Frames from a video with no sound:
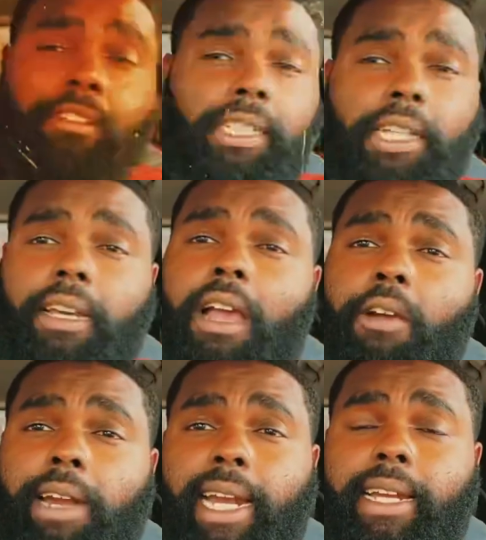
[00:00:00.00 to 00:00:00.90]
should
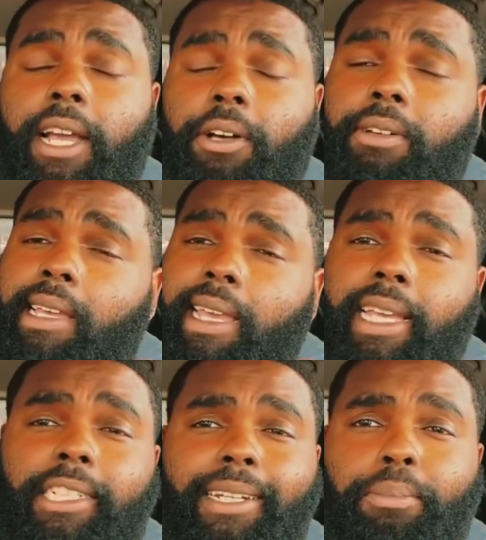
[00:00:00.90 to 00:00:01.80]
already know,
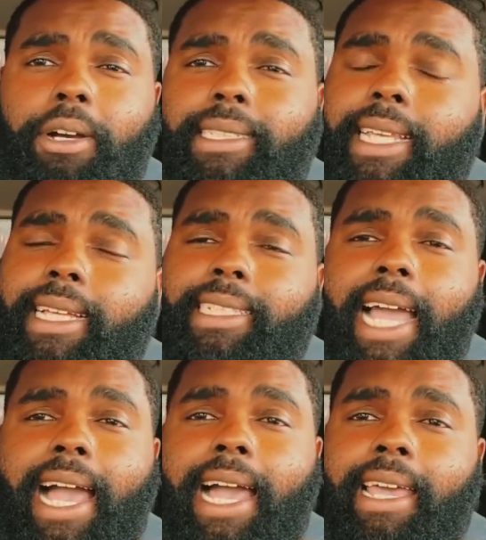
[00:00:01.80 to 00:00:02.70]
it's your boy Tex
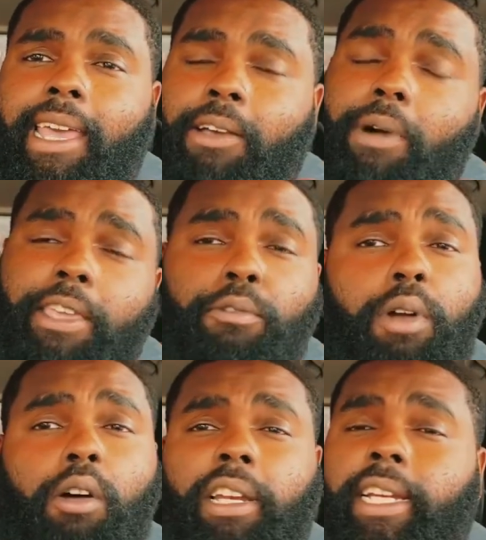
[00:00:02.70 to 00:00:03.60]
God. While you
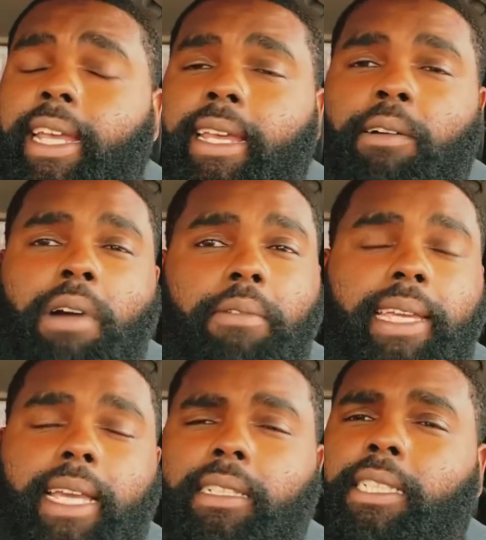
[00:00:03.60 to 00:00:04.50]
rolling in and while we
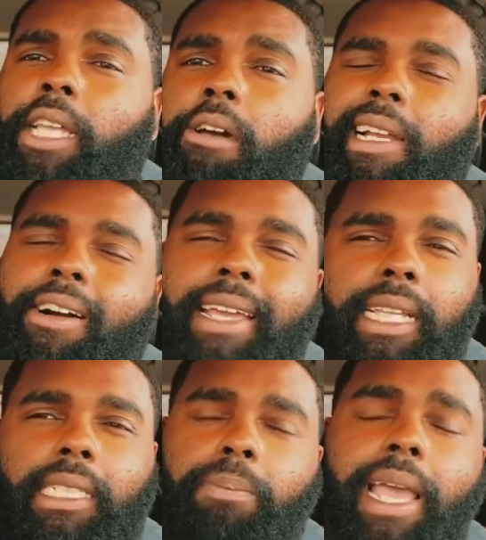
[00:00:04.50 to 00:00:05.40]
getting started, go ahead and
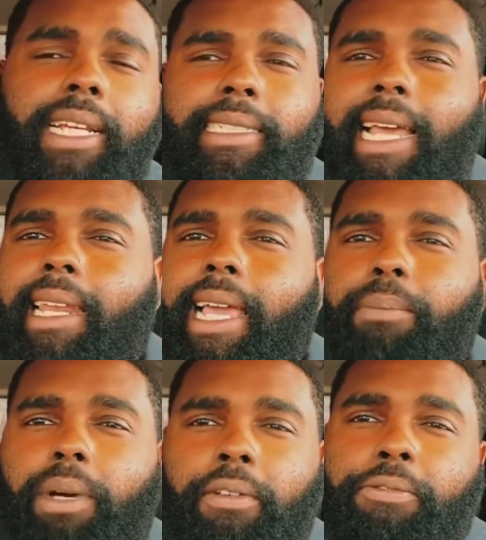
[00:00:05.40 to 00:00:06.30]
smash that like
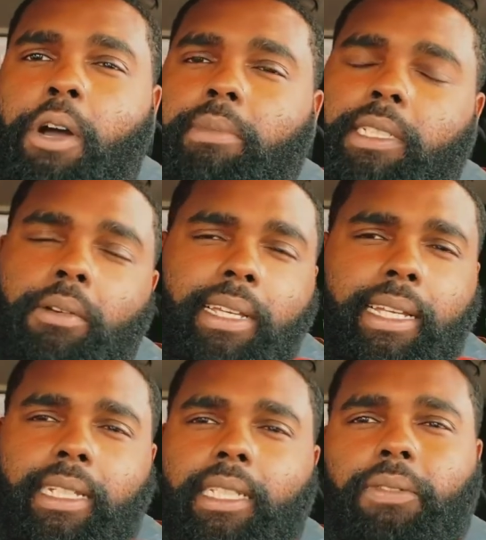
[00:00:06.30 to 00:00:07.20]
button for me so we can
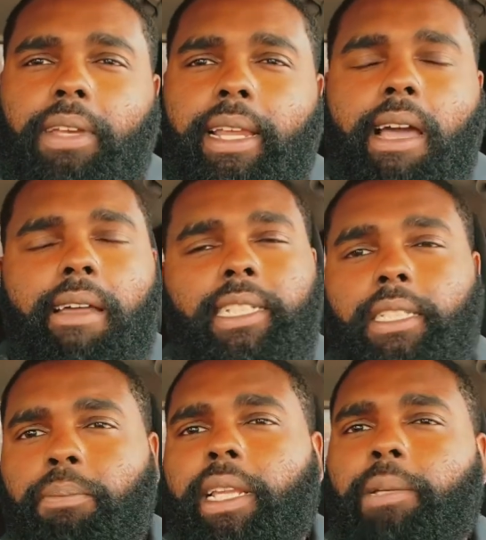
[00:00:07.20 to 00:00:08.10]
get this video out as to
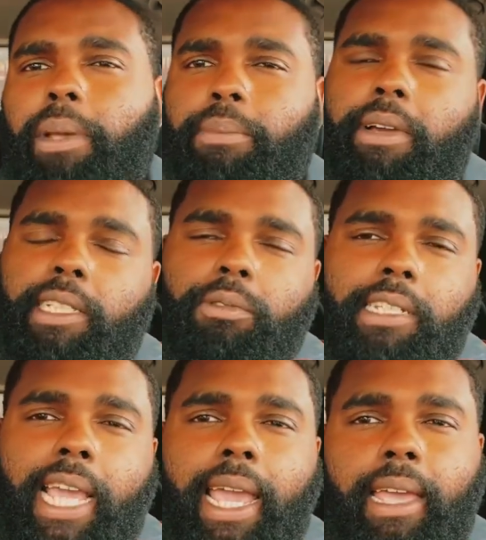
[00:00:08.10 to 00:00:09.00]
many people as we
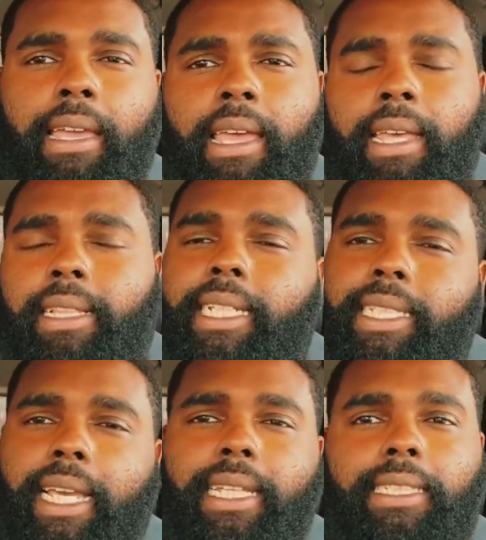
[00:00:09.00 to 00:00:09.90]
can. This
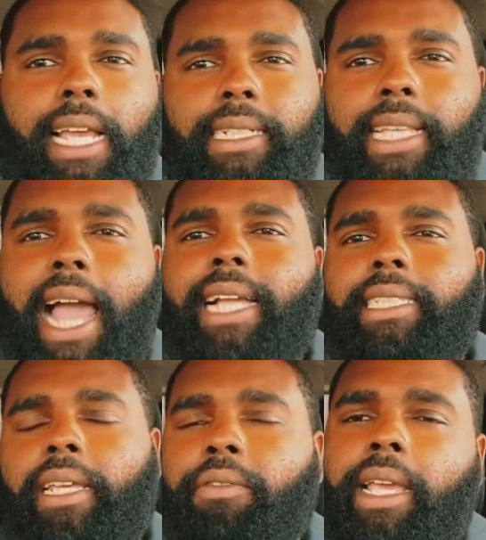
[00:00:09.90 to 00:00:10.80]
is Tex God
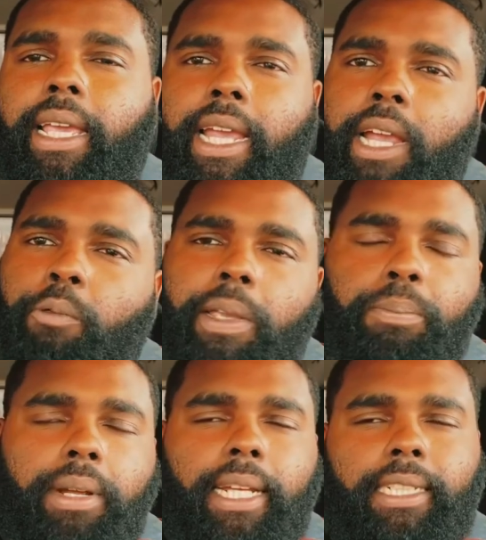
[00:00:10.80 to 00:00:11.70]
T V. Here we
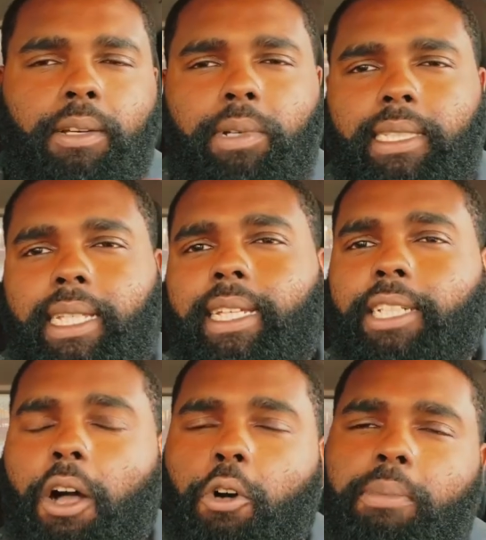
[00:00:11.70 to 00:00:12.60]
preach and we teach
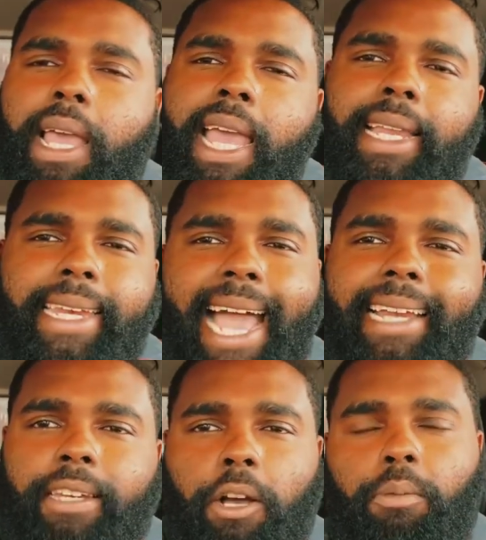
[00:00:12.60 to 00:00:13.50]
hope,
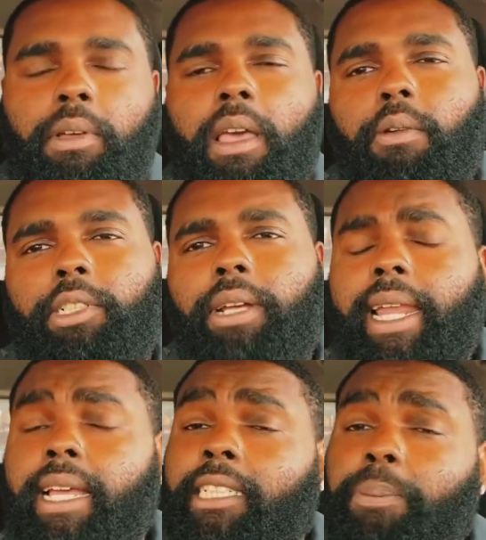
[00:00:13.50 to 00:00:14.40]
not dope. We try
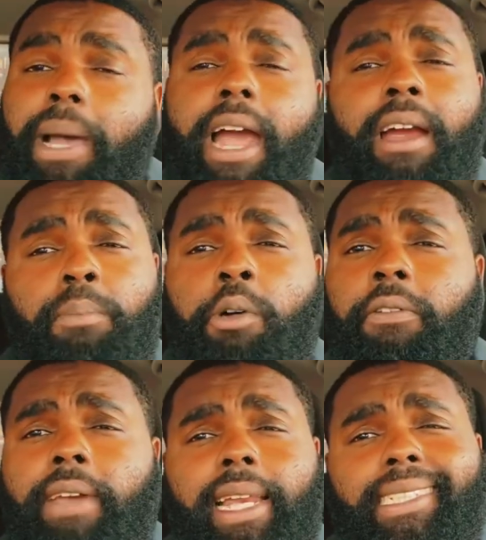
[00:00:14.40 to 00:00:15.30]
to inspire and
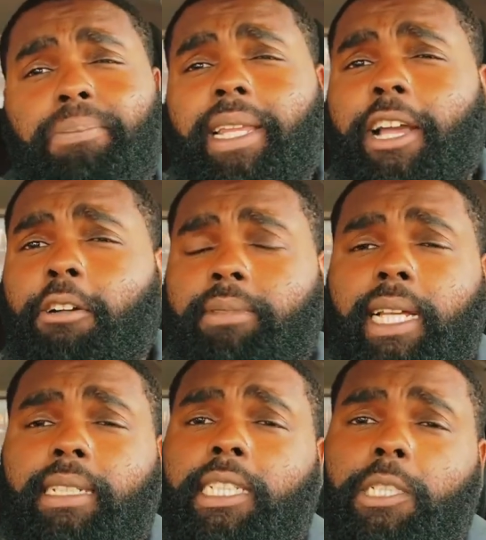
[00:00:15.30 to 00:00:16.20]
motivate as many hope
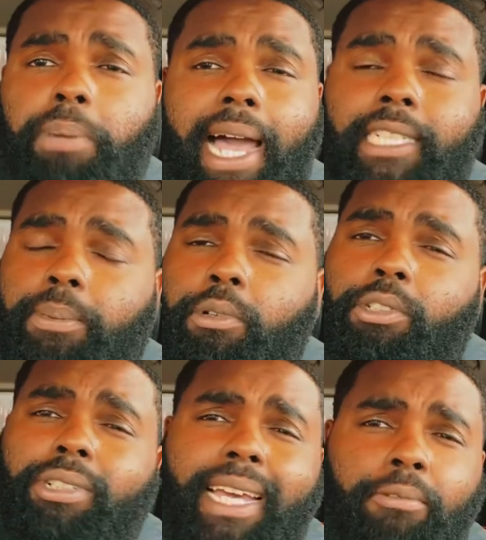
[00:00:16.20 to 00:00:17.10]
dealers as possible and
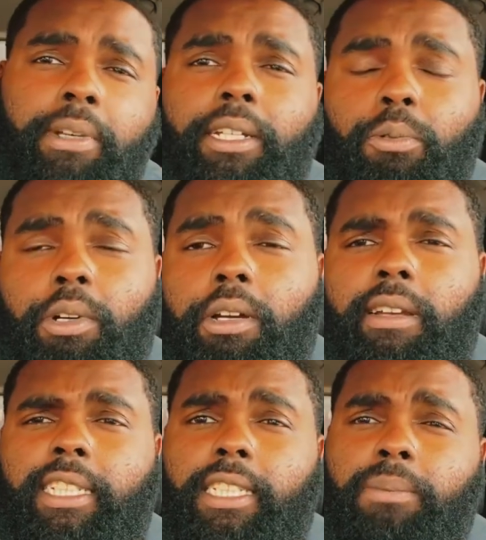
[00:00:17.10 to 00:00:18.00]
try to rid the world
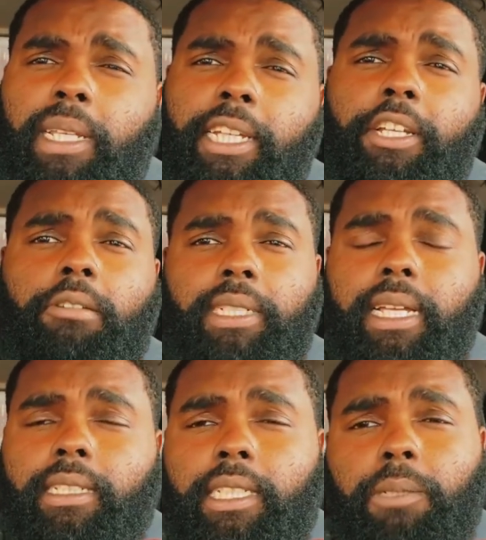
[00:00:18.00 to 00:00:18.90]
as as many dope
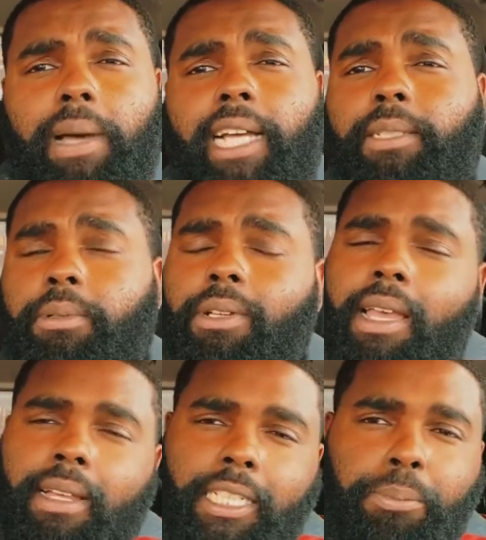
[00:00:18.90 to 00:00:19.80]
dealers as possible.
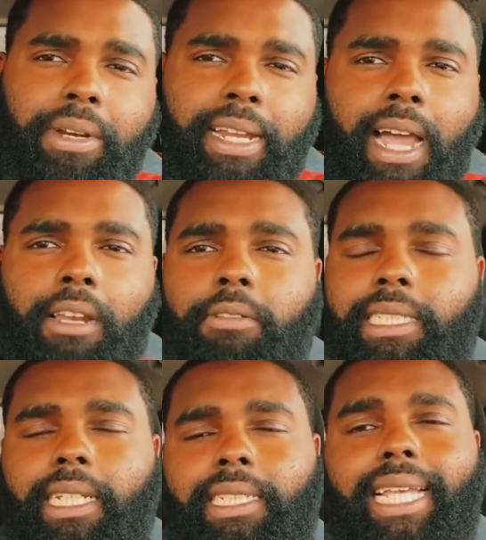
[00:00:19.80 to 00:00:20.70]
Let's bring y'all over
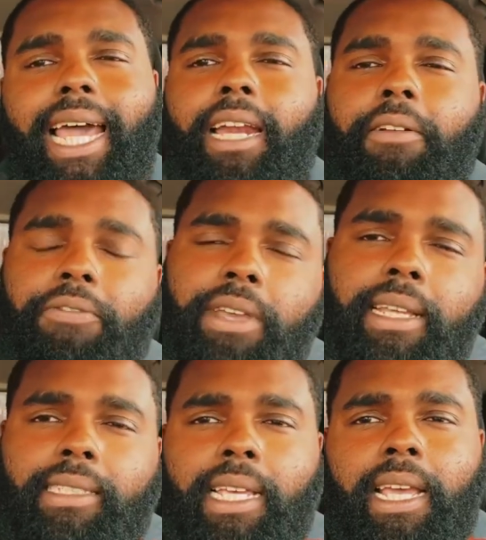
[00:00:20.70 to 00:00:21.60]
to the side of the
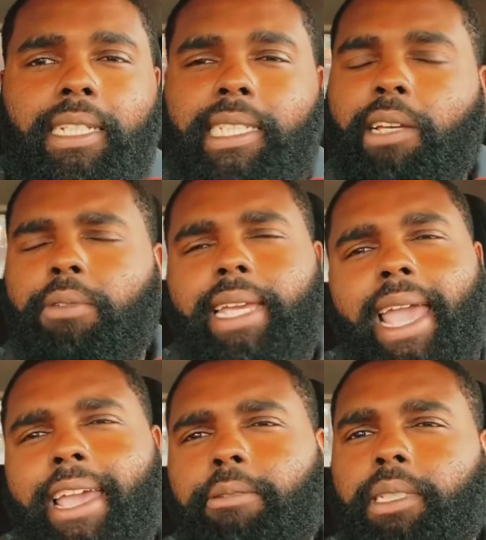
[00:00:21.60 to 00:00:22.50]
fence, see if we can't
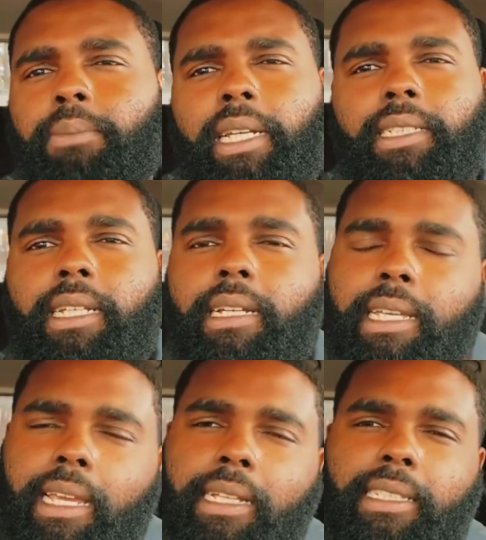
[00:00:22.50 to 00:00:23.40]
help some of these young
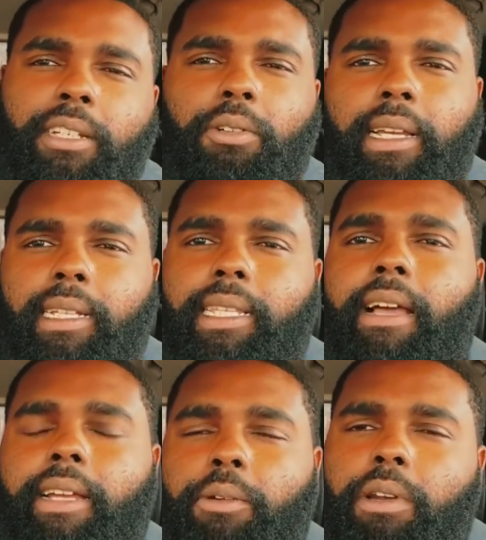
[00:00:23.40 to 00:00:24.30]
kings and queens out
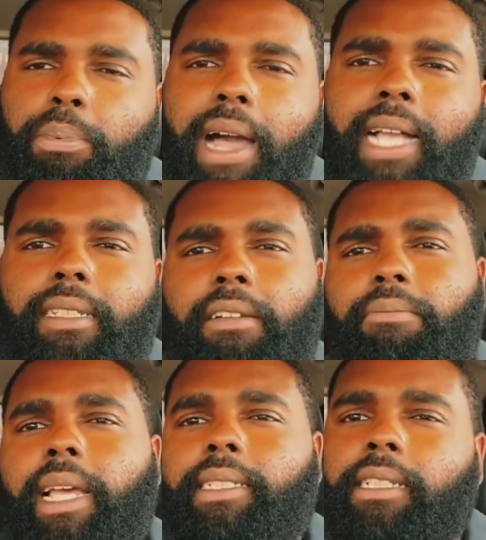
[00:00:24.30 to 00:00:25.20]
here with a positive
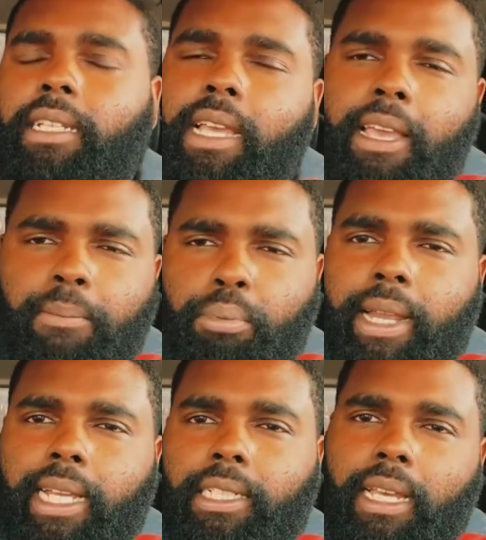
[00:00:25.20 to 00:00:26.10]
message and bring
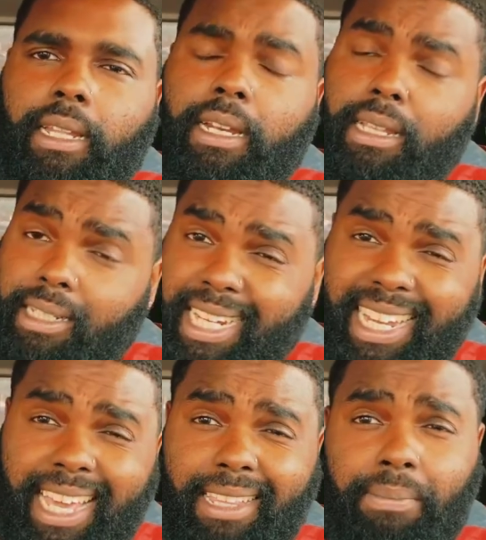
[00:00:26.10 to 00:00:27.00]
each other
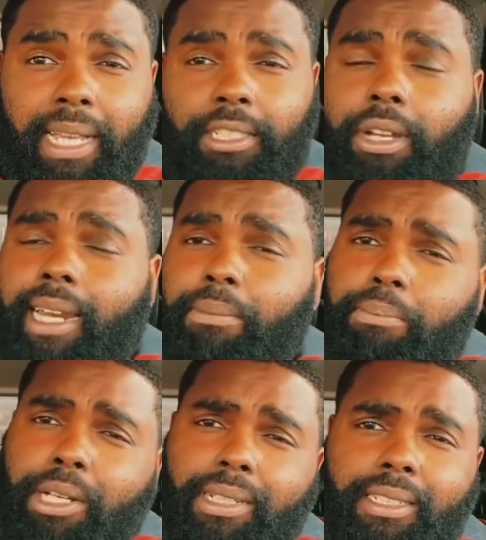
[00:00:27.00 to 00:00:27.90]
together, man. Try to
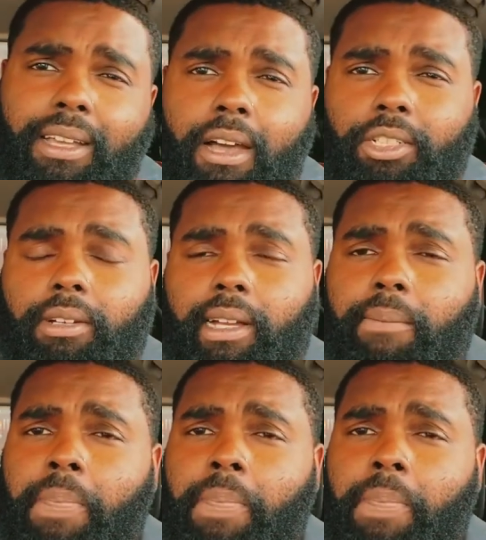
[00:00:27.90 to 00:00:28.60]
build this culture up.